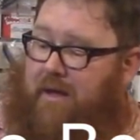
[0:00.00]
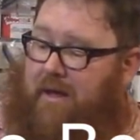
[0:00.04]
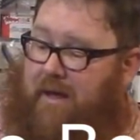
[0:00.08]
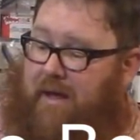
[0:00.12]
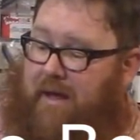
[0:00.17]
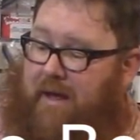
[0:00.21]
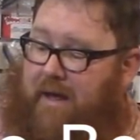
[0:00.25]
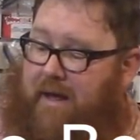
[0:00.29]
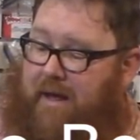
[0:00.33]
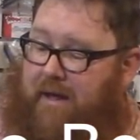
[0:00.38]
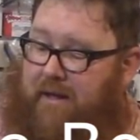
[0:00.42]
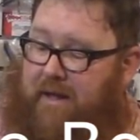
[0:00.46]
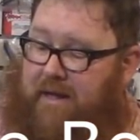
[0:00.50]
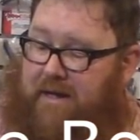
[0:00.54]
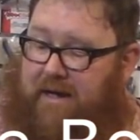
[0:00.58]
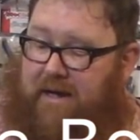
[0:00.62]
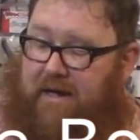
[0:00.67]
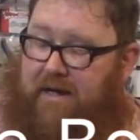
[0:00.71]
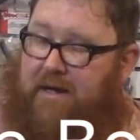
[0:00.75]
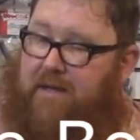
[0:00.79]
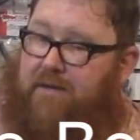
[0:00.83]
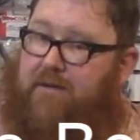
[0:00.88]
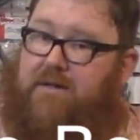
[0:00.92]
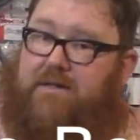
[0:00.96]
like
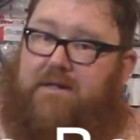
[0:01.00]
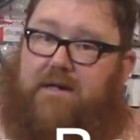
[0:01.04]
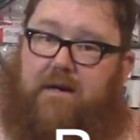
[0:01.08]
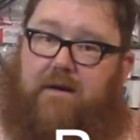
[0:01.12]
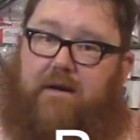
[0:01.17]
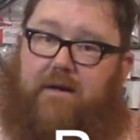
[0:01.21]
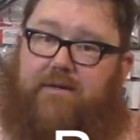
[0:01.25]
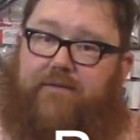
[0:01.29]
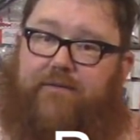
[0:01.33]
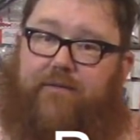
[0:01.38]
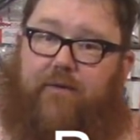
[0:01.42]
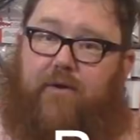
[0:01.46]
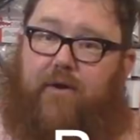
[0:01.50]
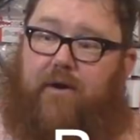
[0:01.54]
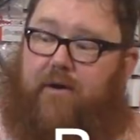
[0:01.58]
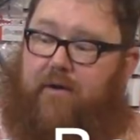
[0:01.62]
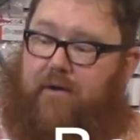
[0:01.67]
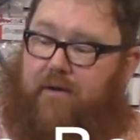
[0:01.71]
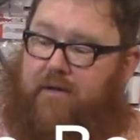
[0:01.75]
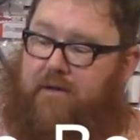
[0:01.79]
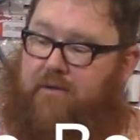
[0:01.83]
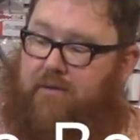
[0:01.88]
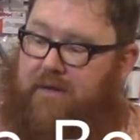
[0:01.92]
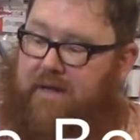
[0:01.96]
any other
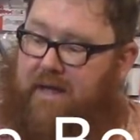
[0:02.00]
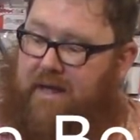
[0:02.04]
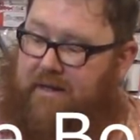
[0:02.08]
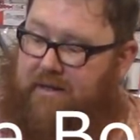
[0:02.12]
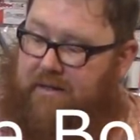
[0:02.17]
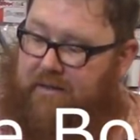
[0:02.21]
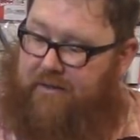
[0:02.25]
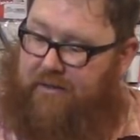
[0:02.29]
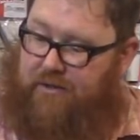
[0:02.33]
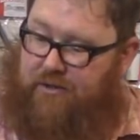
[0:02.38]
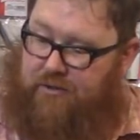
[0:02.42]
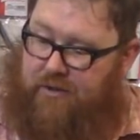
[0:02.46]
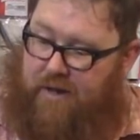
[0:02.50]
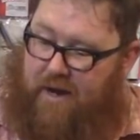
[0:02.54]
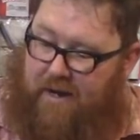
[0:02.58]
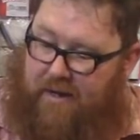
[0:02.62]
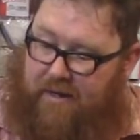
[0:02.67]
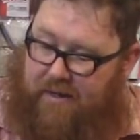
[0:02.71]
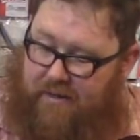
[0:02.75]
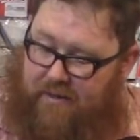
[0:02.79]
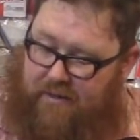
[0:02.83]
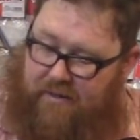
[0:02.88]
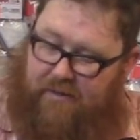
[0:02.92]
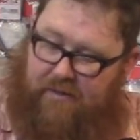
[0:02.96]
TRX-4, you get the
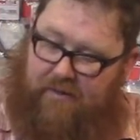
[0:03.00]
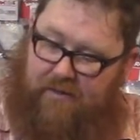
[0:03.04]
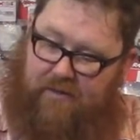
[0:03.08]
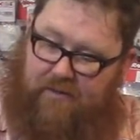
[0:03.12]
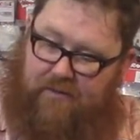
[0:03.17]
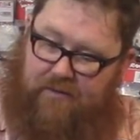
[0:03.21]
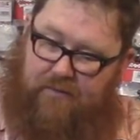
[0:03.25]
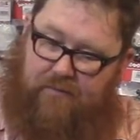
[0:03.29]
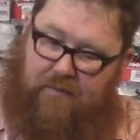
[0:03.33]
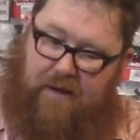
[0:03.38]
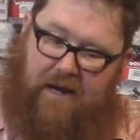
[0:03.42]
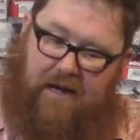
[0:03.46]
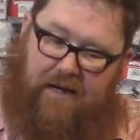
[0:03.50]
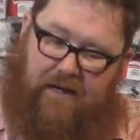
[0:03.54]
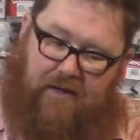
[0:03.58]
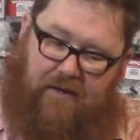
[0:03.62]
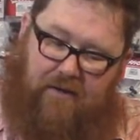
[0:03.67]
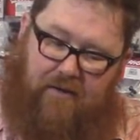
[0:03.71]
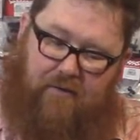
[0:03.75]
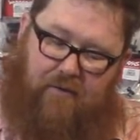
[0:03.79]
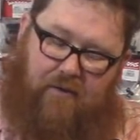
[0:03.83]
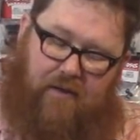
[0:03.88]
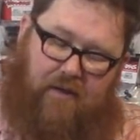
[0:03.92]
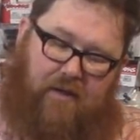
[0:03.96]
truck, the
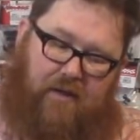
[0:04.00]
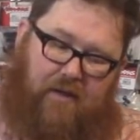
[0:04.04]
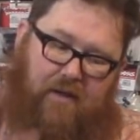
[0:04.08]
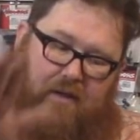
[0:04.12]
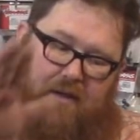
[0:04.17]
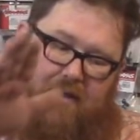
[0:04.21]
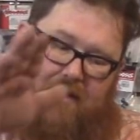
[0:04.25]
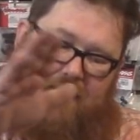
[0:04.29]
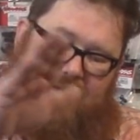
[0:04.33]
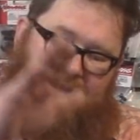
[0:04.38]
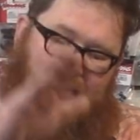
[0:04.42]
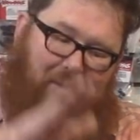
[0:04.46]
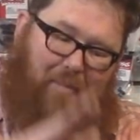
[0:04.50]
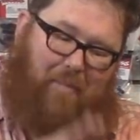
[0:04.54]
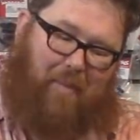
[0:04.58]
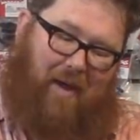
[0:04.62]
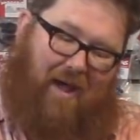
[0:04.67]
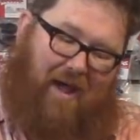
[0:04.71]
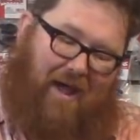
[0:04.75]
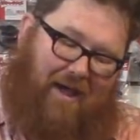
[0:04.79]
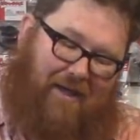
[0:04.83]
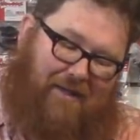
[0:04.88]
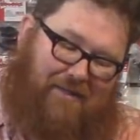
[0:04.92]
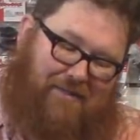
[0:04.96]
radio, the
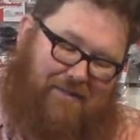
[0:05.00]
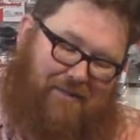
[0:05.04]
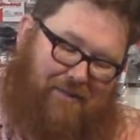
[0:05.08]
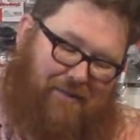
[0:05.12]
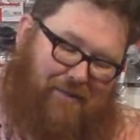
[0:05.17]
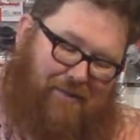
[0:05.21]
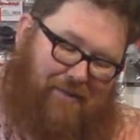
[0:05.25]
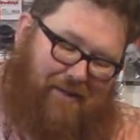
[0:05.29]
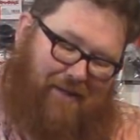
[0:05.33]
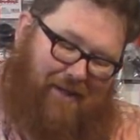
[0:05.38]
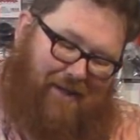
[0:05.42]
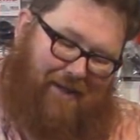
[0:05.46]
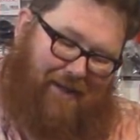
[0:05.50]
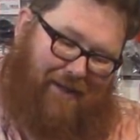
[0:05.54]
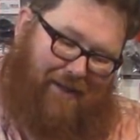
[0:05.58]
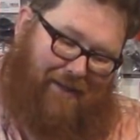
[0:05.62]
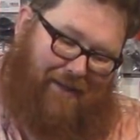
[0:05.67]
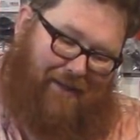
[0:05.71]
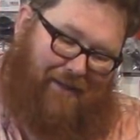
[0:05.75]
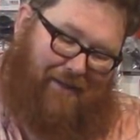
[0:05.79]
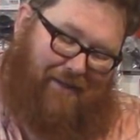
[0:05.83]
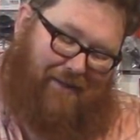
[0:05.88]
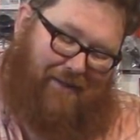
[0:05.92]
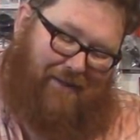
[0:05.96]
box,
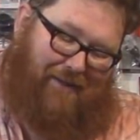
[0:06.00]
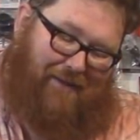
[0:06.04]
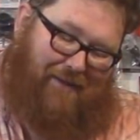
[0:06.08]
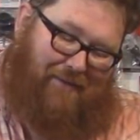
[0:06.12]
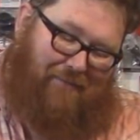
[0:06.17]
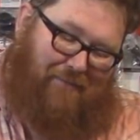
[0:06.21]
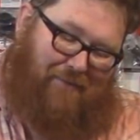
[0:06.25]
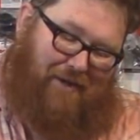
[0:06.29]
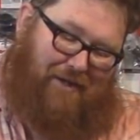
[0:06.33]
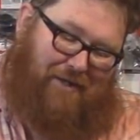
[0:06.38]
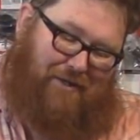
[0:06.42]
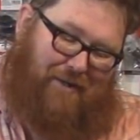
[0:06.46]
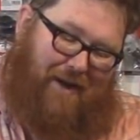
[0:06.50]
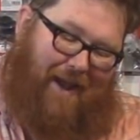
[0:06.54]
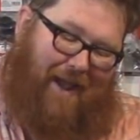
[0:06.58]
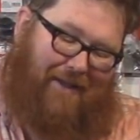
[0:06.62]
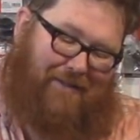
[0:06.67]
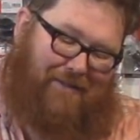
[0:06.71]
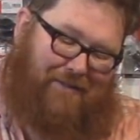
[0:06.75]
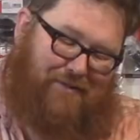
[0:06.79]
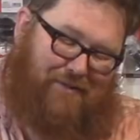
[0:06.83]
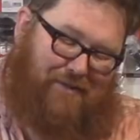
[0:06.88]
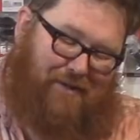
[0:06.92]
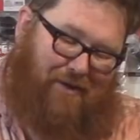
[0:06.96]
what
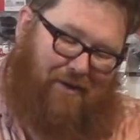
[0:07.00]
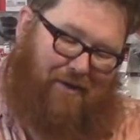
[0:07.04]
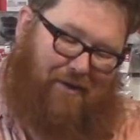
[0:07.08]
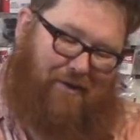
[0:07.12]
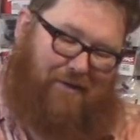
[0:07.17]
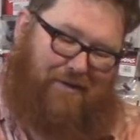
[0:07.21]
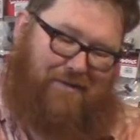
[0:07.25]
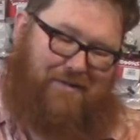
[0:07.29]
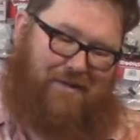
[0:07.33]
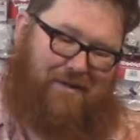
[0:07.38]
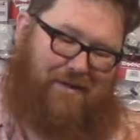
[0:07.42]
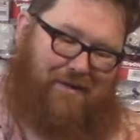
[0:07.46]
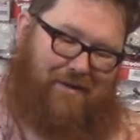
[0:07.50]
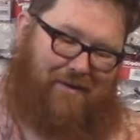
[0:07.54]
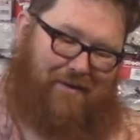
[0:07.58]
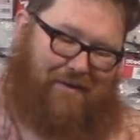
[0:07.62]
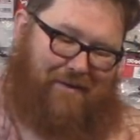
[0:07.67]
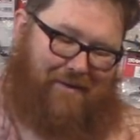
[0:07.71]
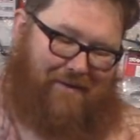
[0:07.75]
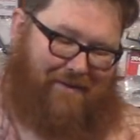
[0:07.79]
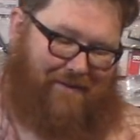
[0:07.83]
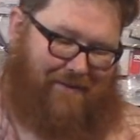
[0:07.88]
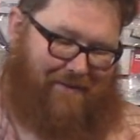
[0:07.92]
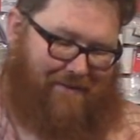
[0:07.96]
Traxxas calls,
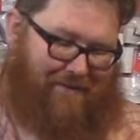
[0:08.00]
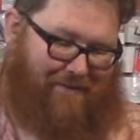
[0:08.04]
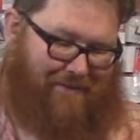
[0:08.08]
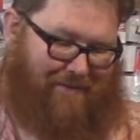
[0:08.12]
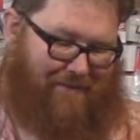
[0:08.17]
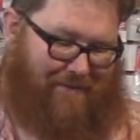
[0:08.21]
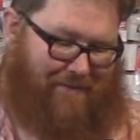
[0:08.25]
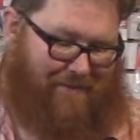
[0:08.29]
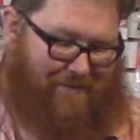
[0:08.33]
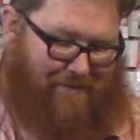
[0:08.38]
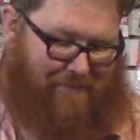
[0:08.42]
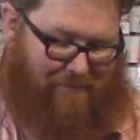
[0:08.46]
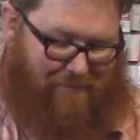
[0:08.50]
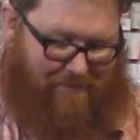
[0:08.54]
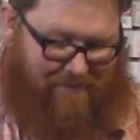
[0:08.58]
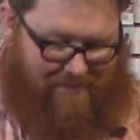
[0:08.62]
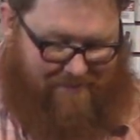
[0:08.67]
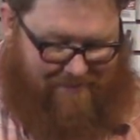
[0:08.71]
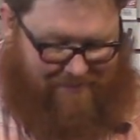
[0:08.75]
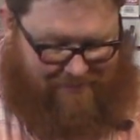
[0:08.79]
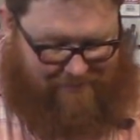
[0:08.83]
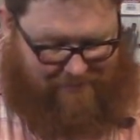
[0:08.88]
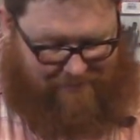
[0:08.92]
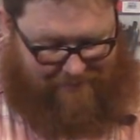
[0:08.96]
what do
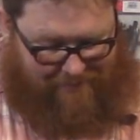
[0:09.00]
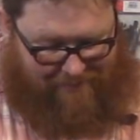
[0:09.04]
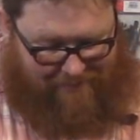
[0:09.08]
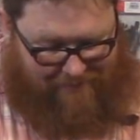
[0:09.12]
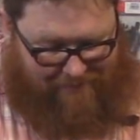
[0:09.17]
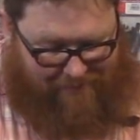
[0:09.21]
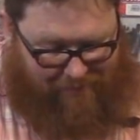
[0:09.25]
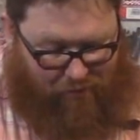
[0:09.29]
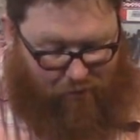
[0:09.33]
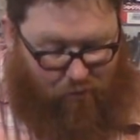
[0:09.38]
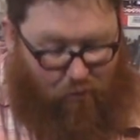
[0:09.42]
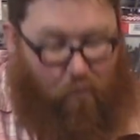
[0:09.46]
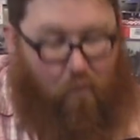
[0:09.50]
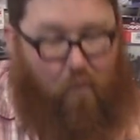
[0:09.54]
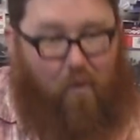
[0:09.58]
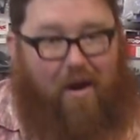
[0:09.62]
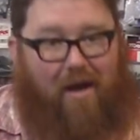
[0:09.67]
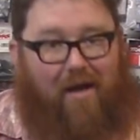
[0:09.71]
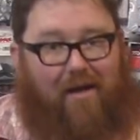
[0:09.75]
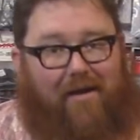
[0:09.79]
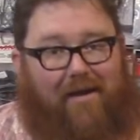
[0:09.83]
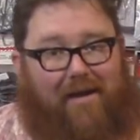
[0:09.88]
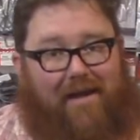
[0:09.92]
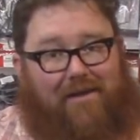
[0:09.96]
these say here,
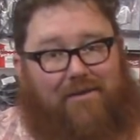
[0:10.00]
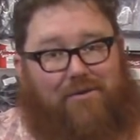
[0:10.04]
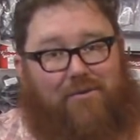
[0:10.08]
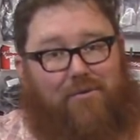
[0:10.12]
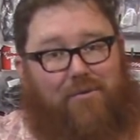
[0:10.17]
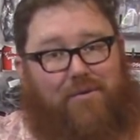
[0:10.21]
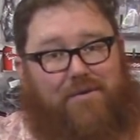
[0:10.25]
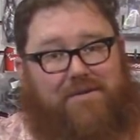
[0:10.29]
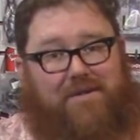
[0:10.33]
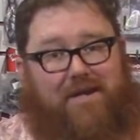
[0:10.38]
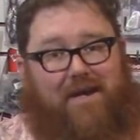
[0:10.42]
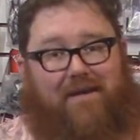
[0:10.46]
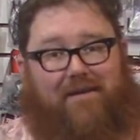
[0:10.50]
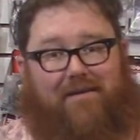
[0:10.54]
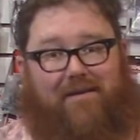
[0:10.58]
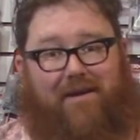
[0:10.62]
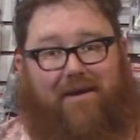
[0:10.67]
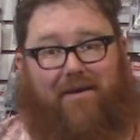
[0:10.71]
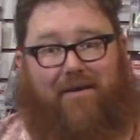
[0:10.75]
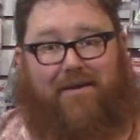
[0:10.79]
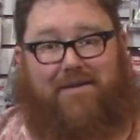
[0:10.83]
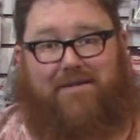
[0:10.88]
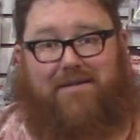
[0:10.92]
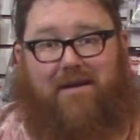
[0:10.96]
quality tool set?
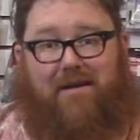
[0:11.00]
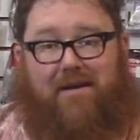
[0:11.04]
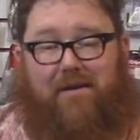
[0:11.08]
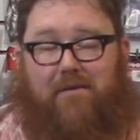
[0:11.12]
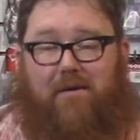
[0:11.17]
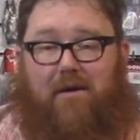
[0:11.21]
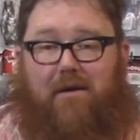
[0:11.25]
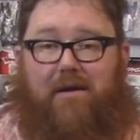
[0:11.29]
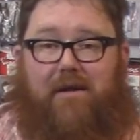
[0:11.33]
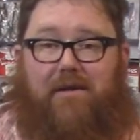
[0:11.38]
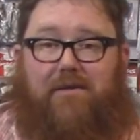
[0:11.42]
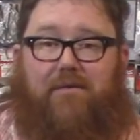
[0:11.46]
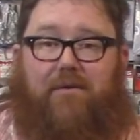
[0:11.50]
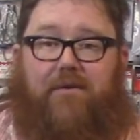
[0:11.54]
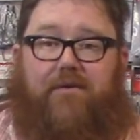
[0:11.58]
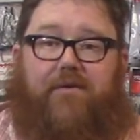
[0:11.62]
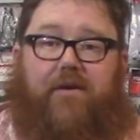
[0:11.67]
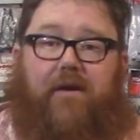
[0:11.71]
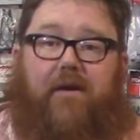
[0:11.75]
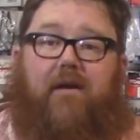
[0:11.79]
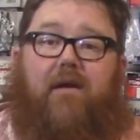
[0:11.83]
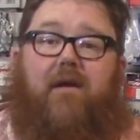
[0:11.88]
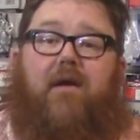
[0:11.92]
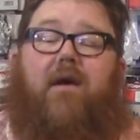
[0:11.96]
No, that's not a quality tool
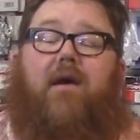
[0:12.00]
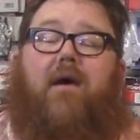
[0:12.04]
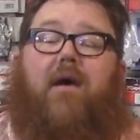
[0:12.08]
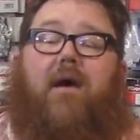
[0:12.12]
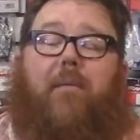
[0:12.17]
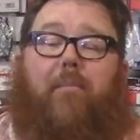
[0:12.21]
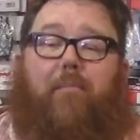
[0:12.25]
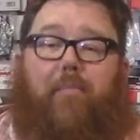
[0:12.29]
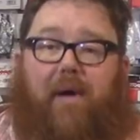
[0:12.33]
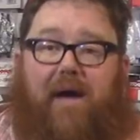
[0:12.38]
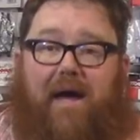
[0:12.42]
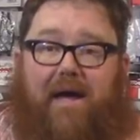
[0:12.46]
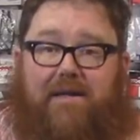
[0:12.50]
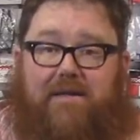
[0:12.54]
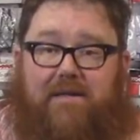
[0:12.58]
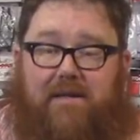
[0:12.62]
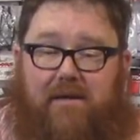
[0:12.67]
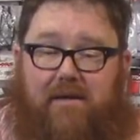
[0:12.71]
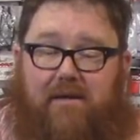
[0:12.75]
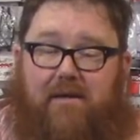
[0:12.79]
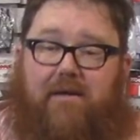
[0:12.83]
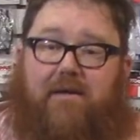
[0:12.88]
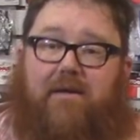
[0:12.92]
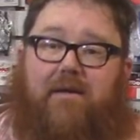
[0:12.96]
set.
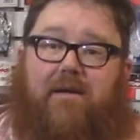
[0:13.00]
But,